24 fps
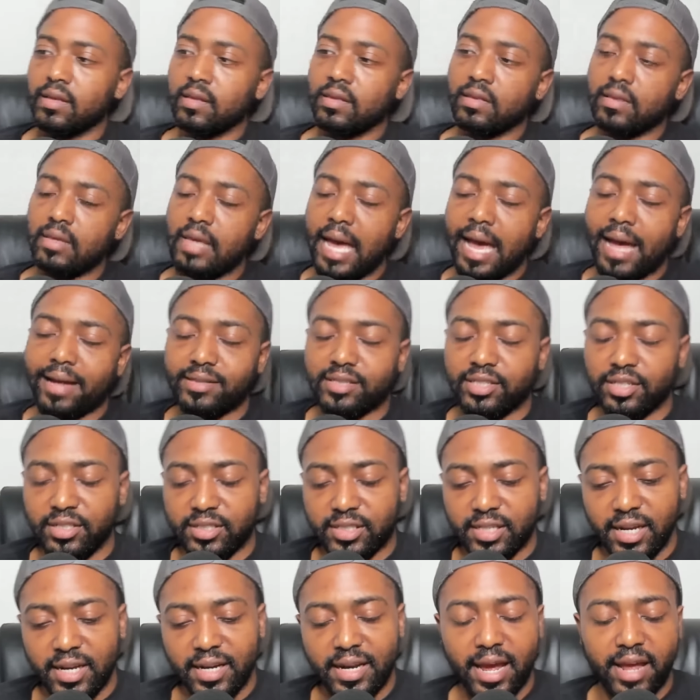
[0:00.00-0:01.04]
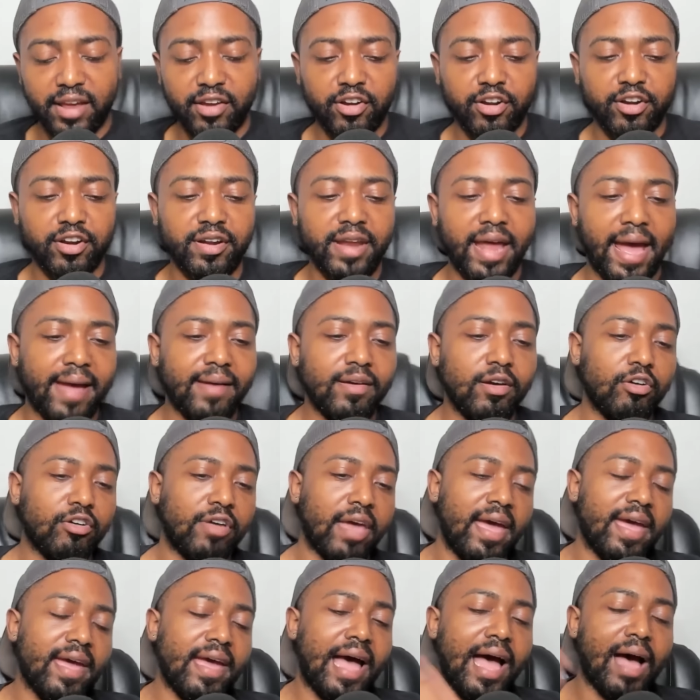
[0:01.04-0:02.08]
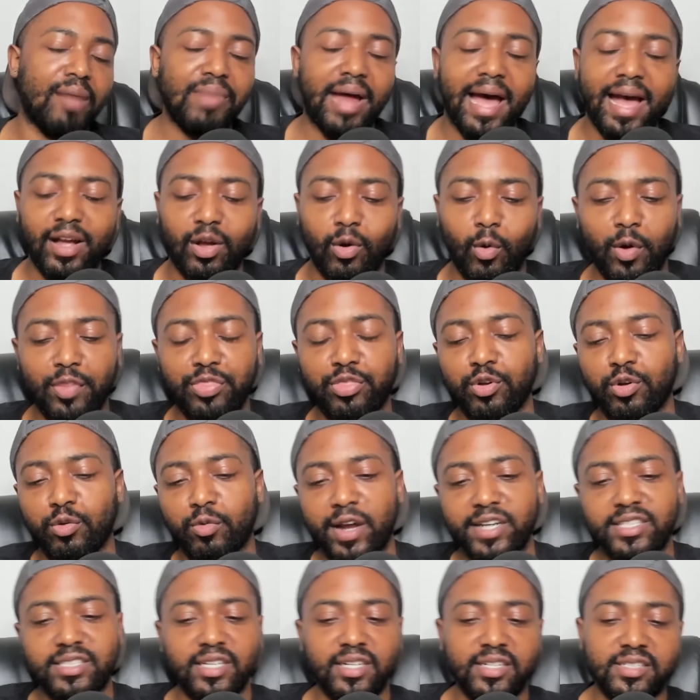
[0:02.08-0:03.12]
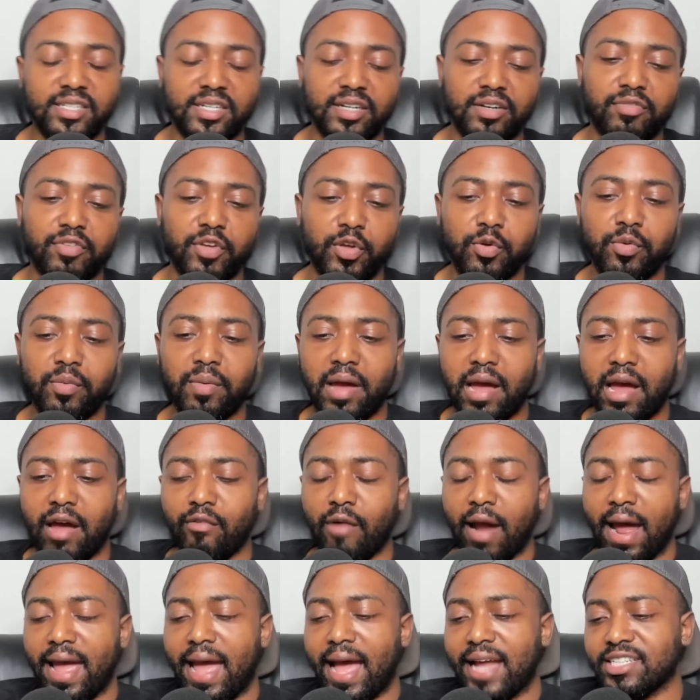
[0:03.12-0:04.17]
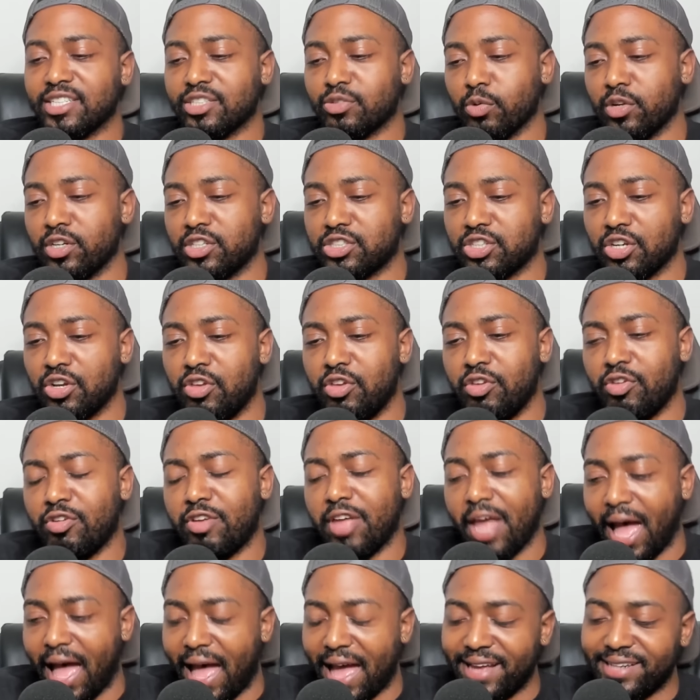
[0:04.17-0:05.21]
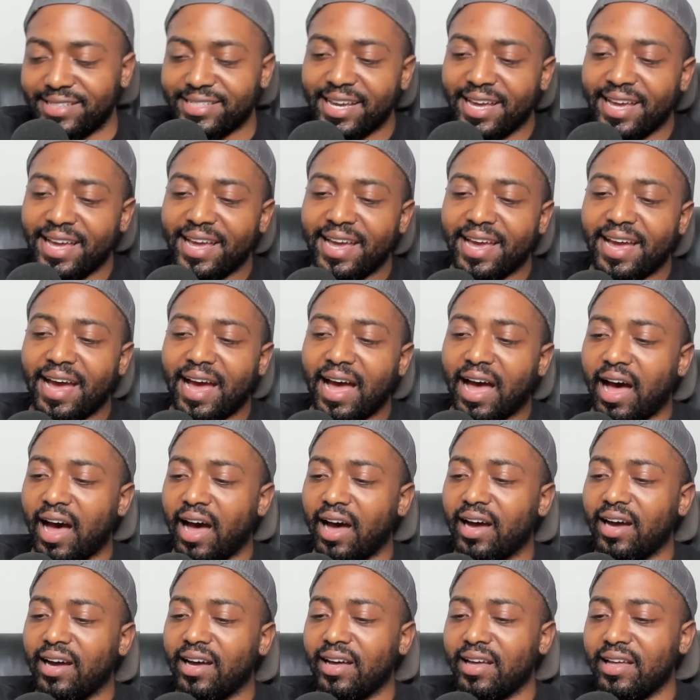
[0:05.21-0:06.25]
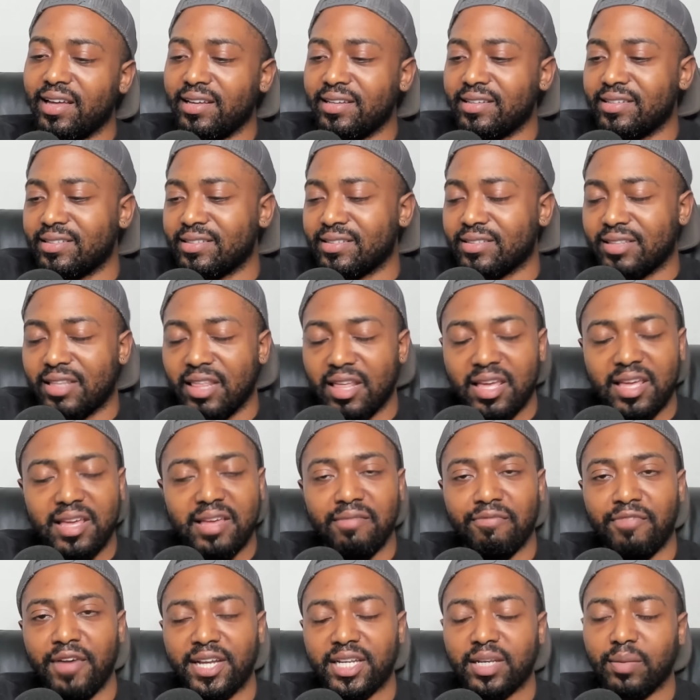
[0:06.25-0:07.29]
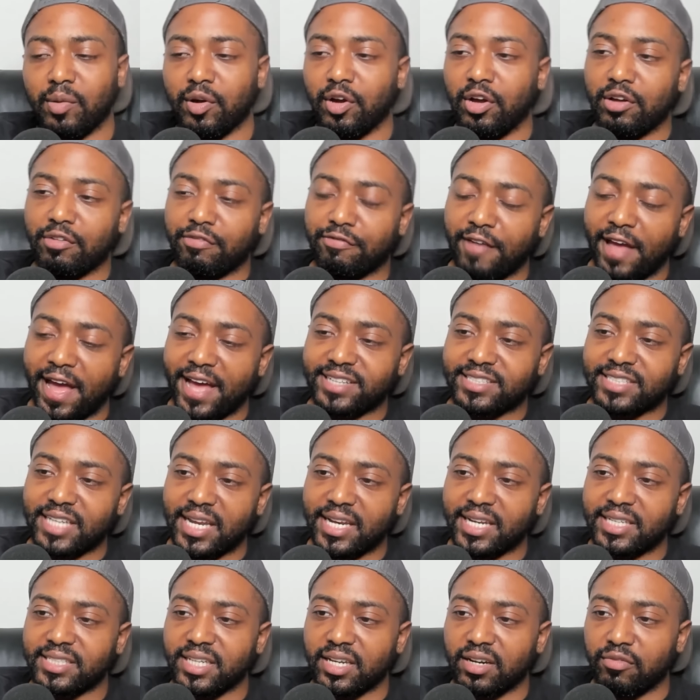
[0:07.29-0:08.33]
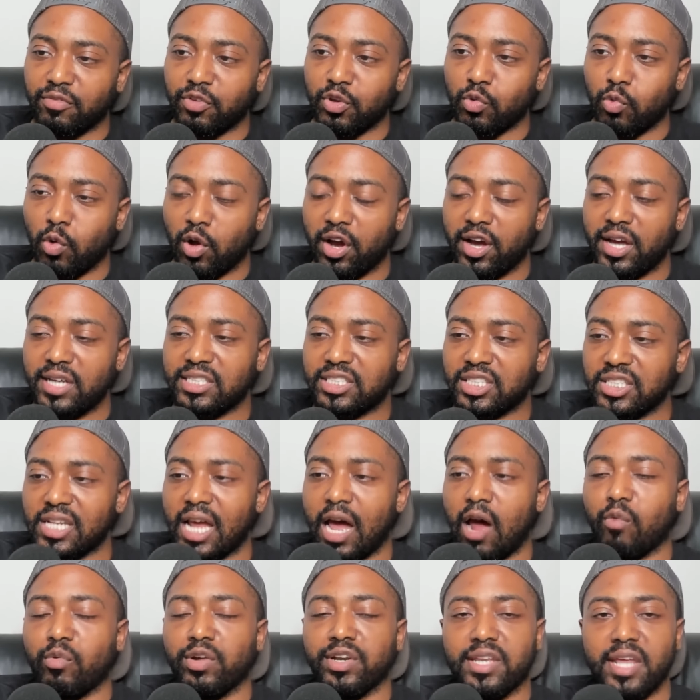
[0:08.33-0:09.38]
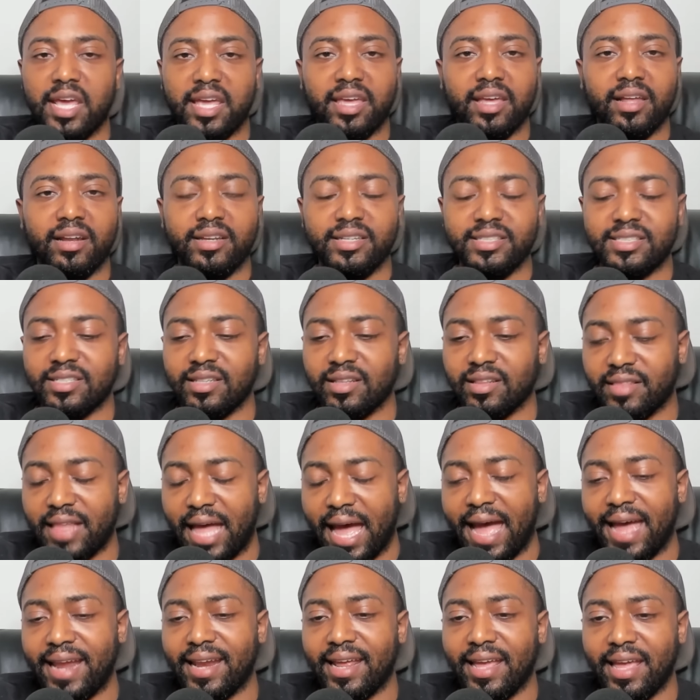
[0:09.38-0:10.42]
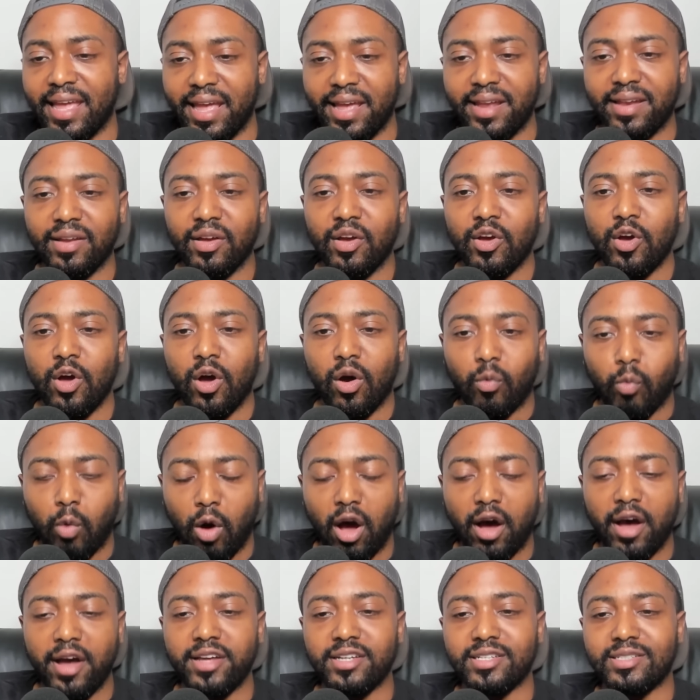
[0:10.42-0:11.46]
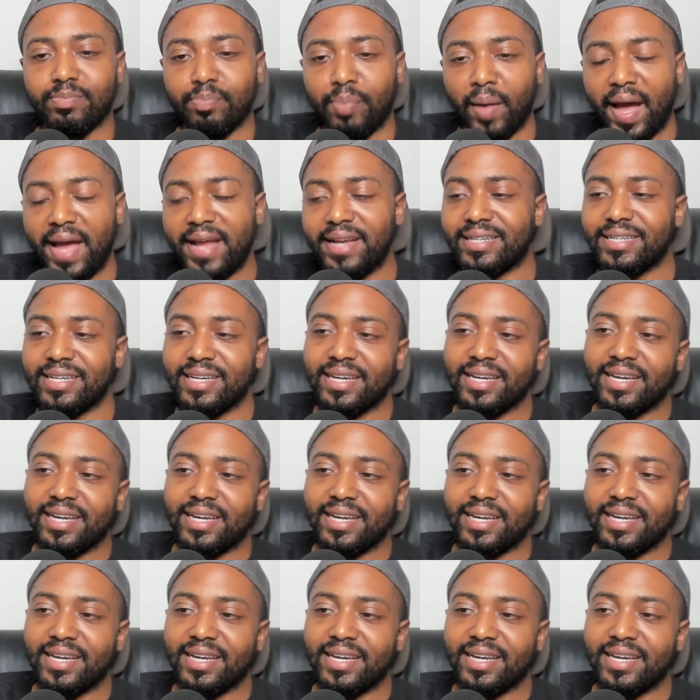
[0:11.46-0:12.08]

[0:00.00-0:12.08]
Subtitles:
Yeah, so you seen that, you heard that, okay? I'm not going through the rest of this interview, right? I just want to show you guys the victimhood fest that this interview was, just how ridiculous that it was. But